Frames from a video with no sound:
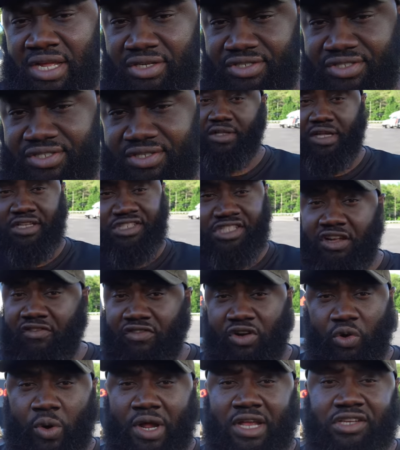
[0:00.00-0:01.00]
else. There's
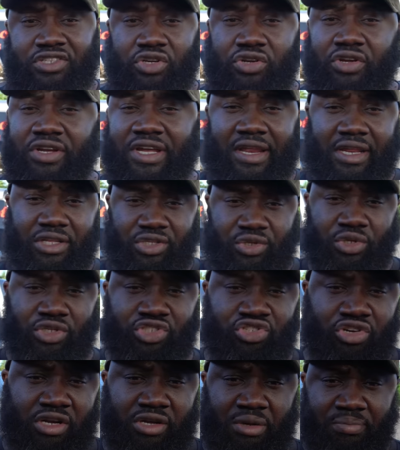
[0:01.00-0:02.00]
several ways you can get into the
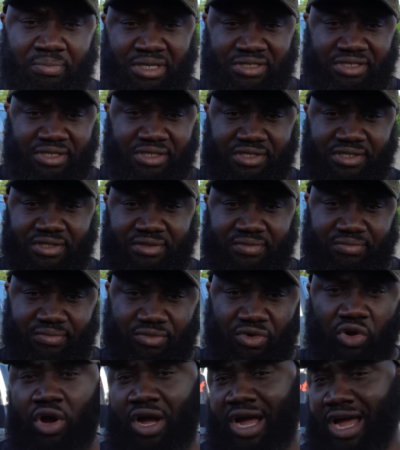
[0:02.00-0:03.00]
trucking business
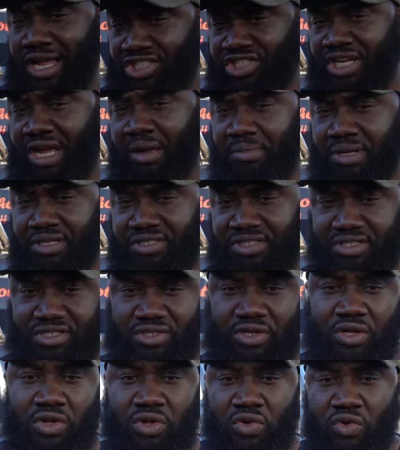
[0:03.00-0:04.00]
or hot shot business.
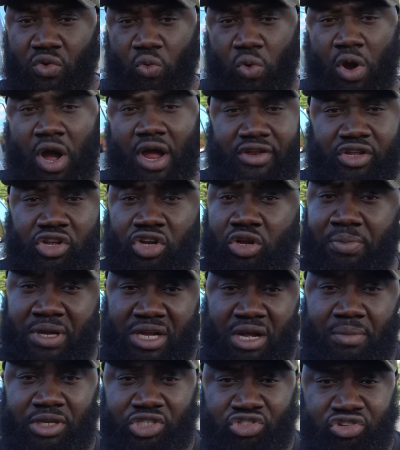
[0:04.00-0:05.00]
One, you could
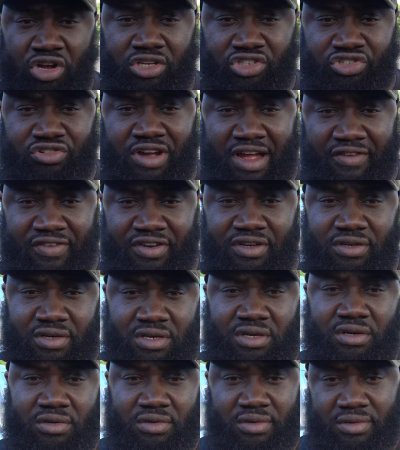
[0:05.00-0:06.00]
become a truck driver,
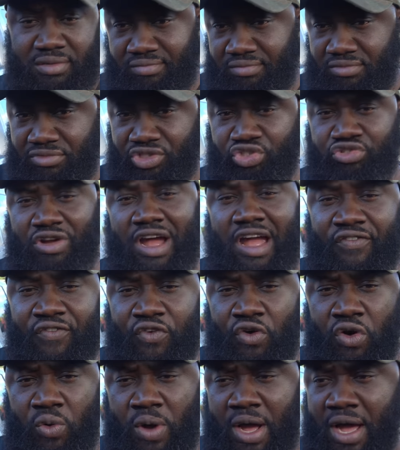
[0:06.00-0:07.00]
drive
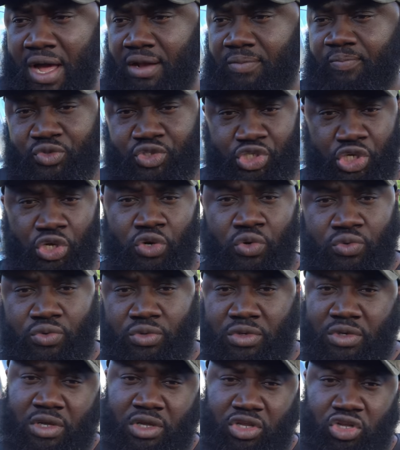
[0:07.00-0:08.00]
for a while. Two,
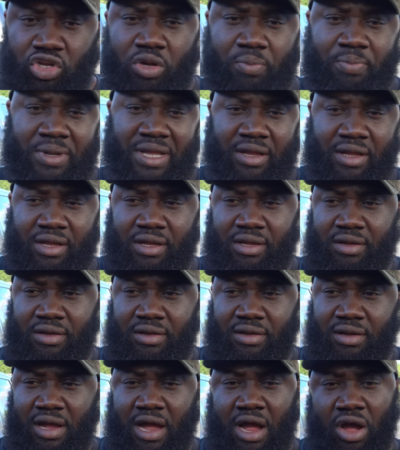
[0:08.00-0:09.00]
you could be
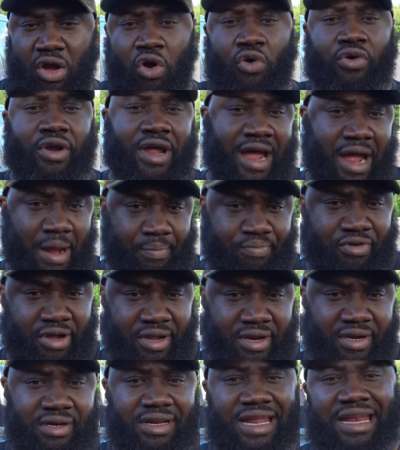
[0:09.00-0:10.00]
an owner
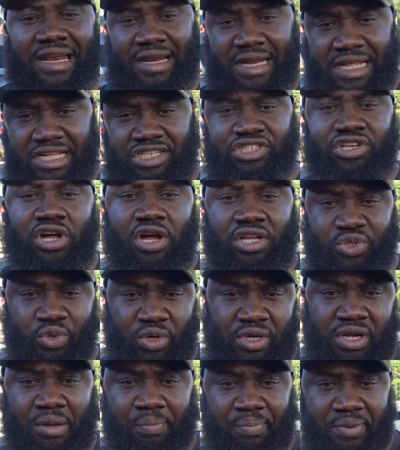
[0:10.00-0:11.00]
operator and lease onto
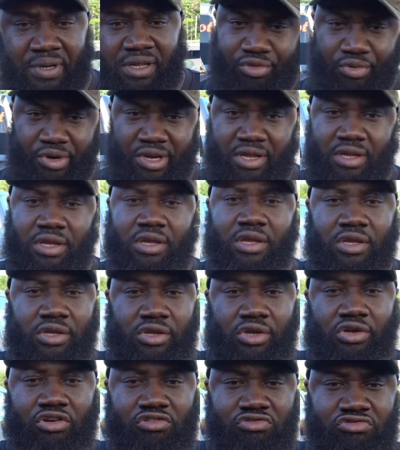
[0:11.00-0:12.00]
a company. Three,
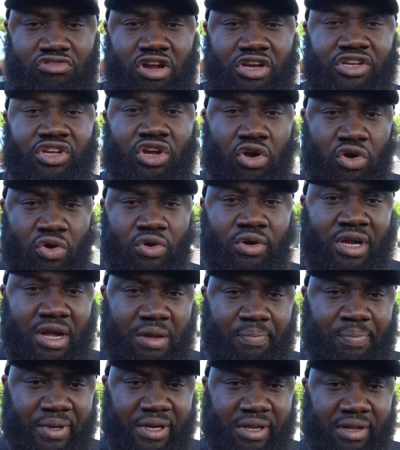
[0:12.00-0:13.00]
you could run your own
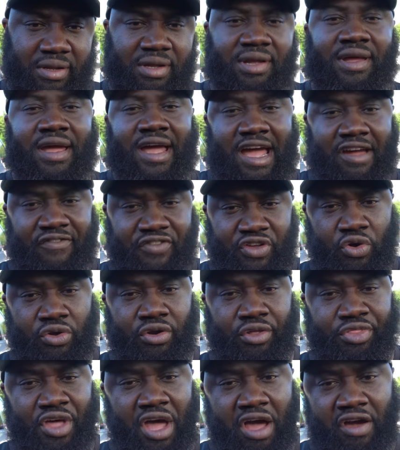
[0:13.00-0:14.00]
company, have
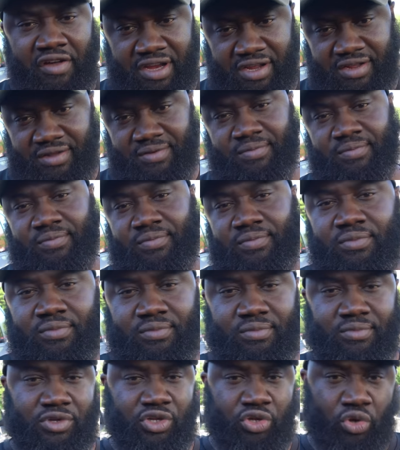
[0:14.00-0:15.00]
your own authority.
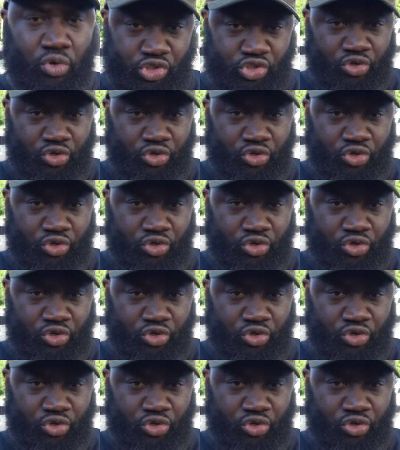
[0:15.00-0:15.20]
Your